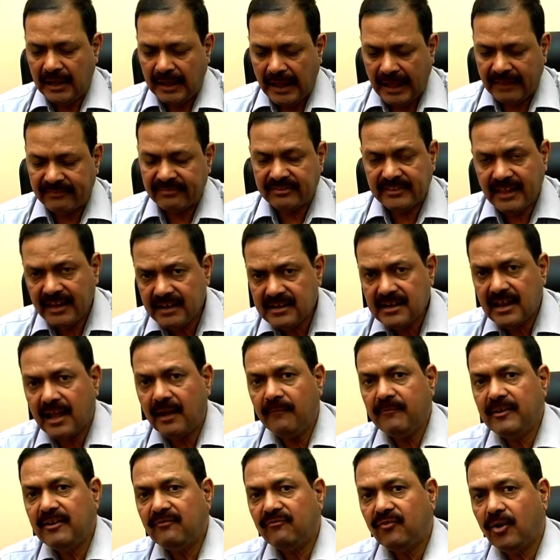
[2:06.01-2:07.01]
and then
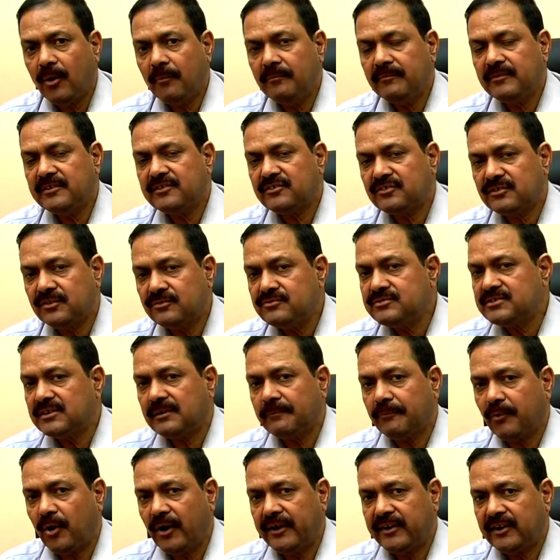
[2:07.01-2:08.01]
coming from a
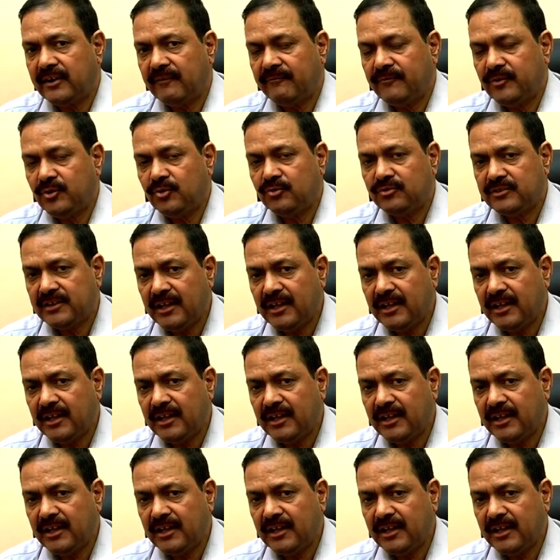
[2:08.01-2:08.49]
social point of view,